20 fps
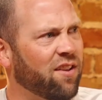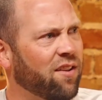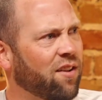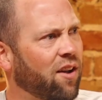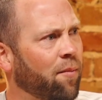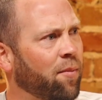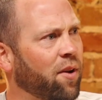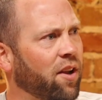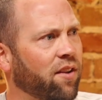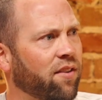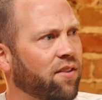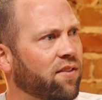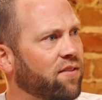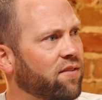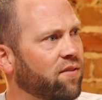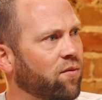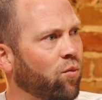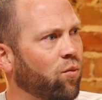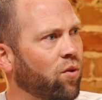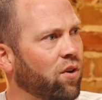mean,
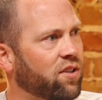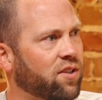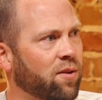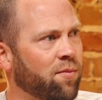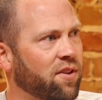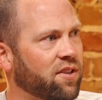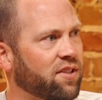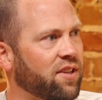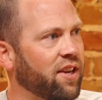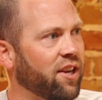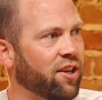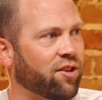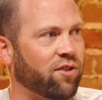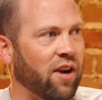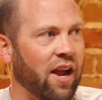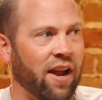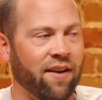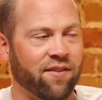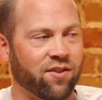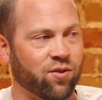what some of the scenic
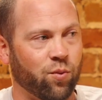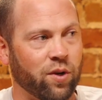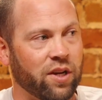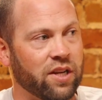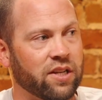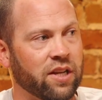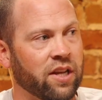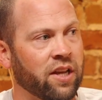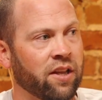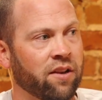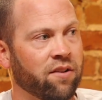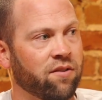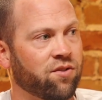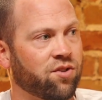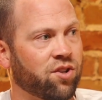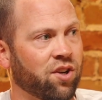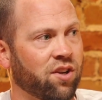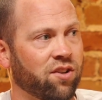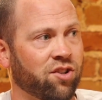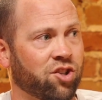drives we did
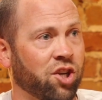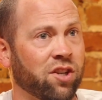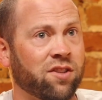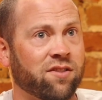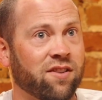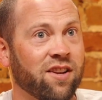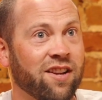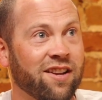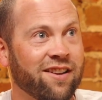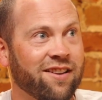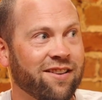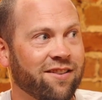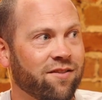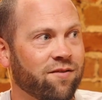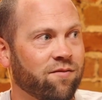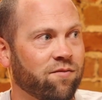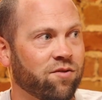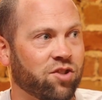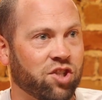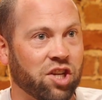just
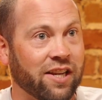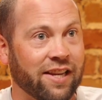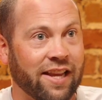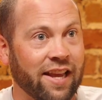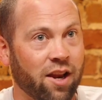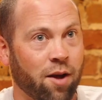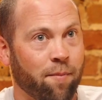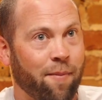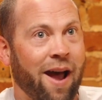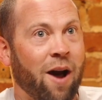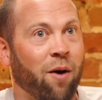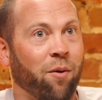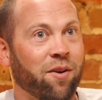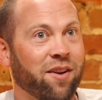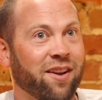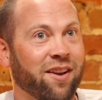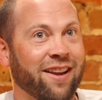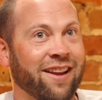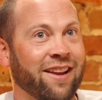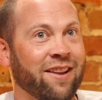to get
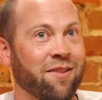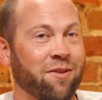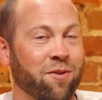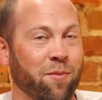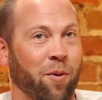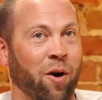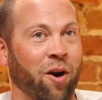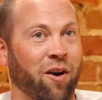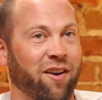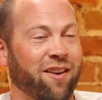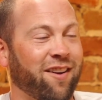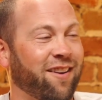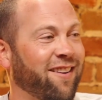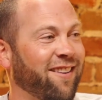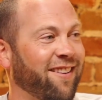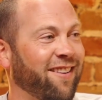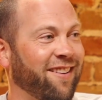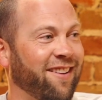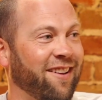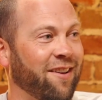about in the park
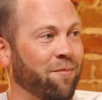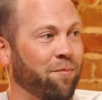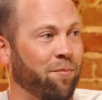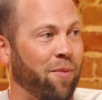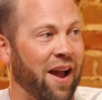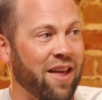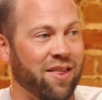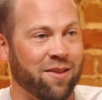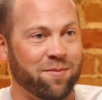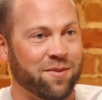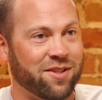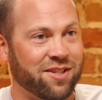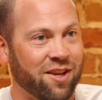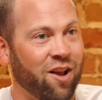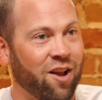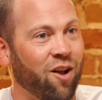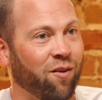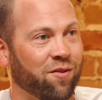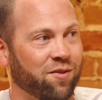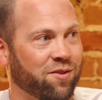by
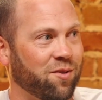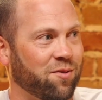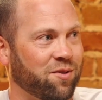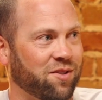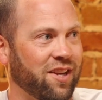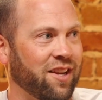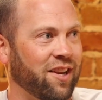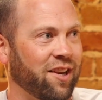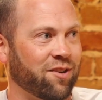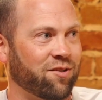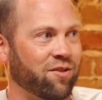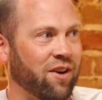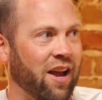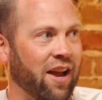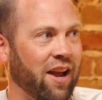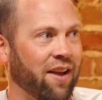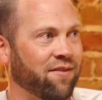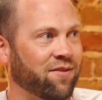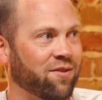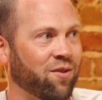themselves, those scenic
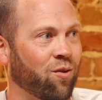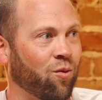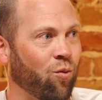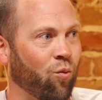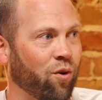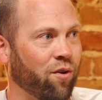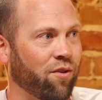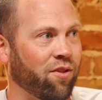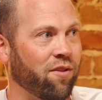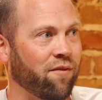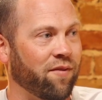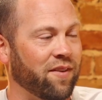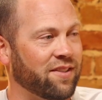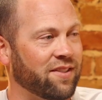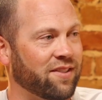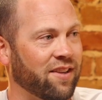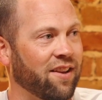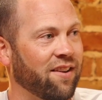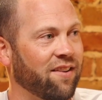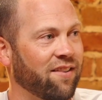drives are worth the
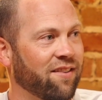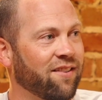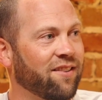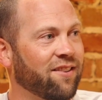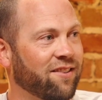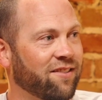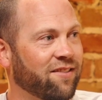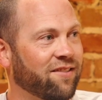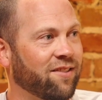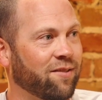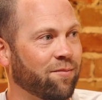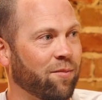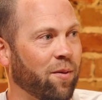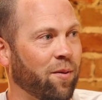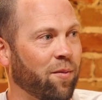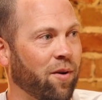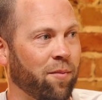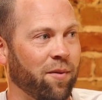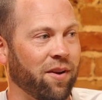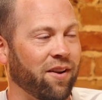visit. You
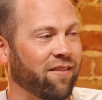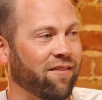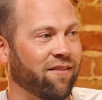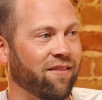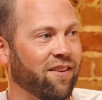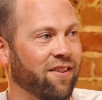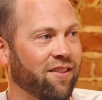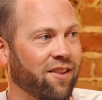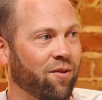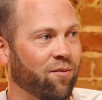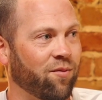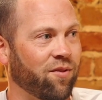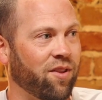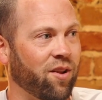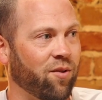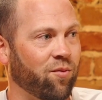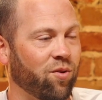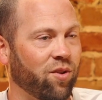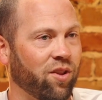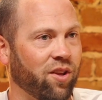remember, I mean, they
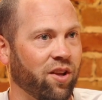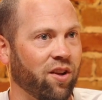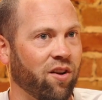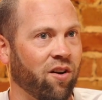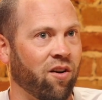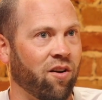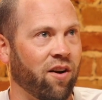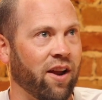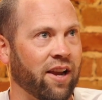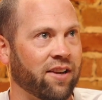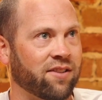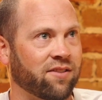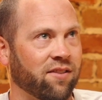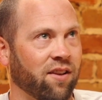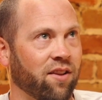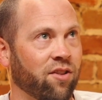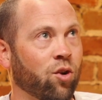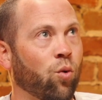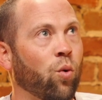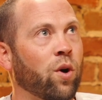really are
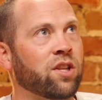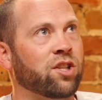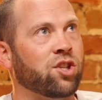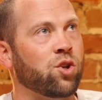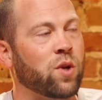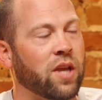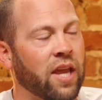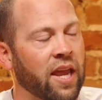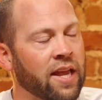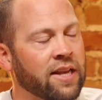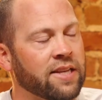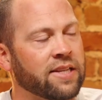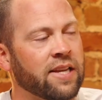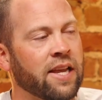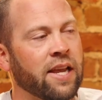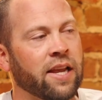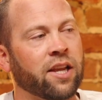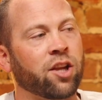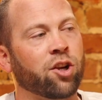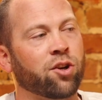excellent. The ones you can
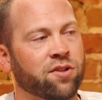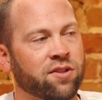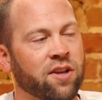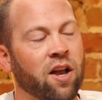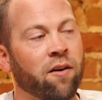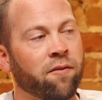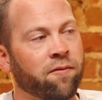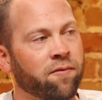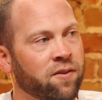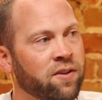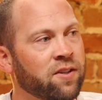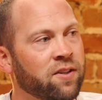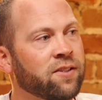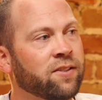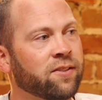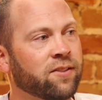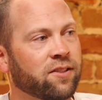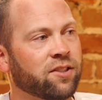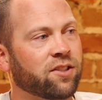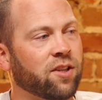take yourself.
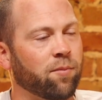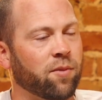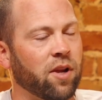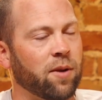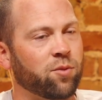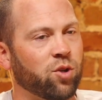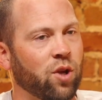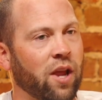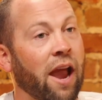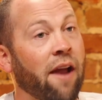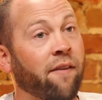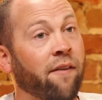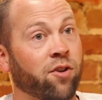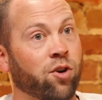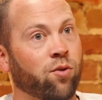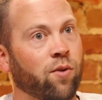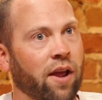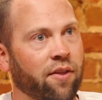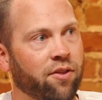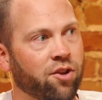Sometimes you have to
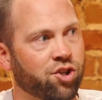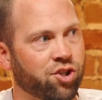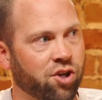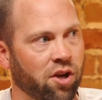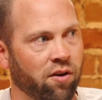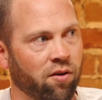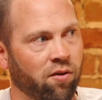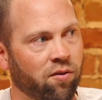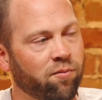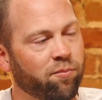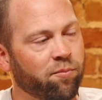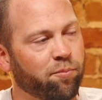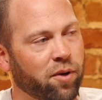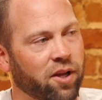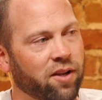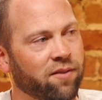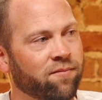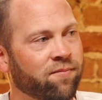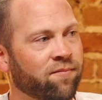ride the shuttle, but